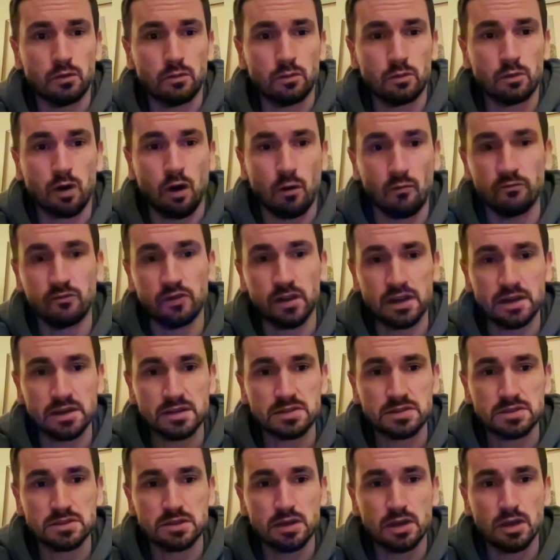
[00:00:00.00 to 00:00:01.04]

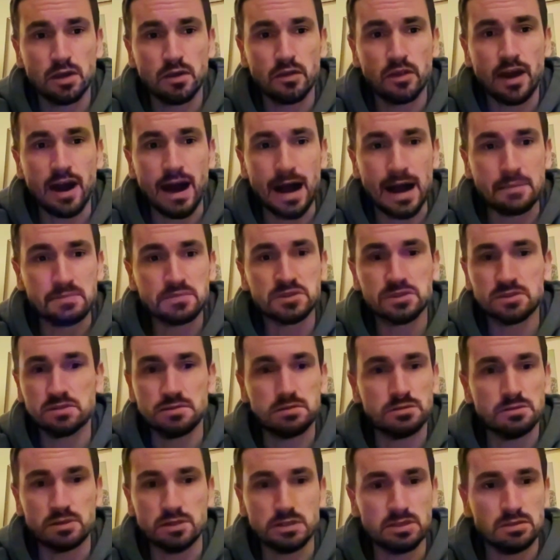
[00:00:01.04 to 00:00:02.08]
conflicts,
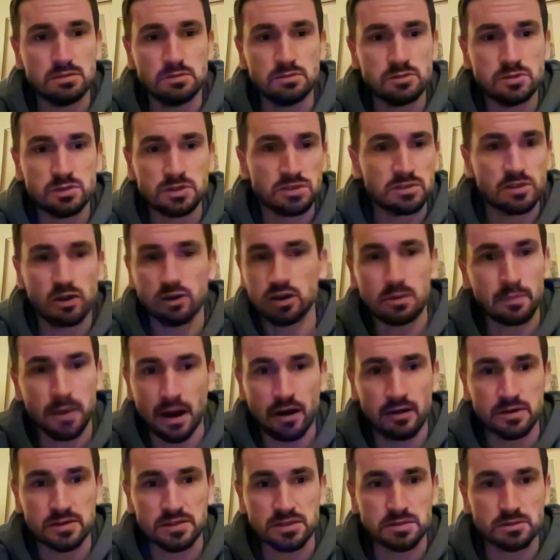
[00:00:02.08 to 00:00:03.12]
there's no
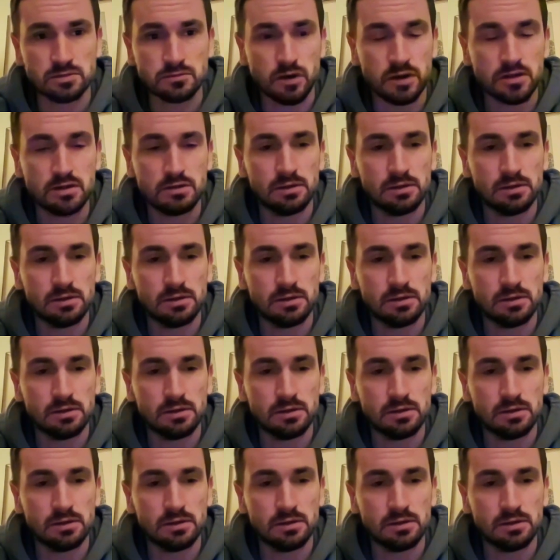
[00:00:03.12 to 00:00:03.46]
comparison, right?